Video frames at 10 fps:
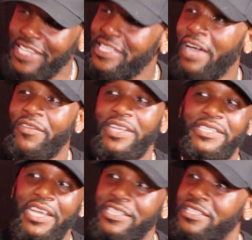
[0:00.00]
I can have an
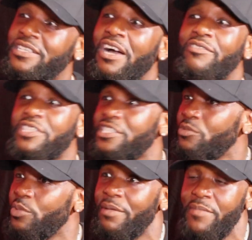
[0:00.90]
intelligent
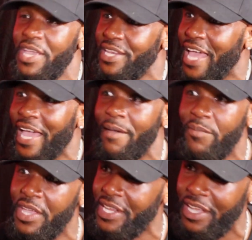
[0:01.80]
conversation with a millionaire. I
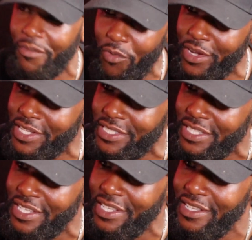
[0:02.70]
got millionaire
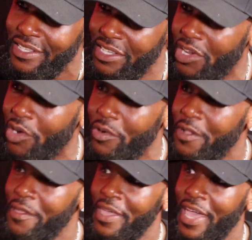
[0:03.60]
friends,
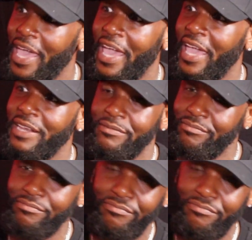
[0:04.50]
and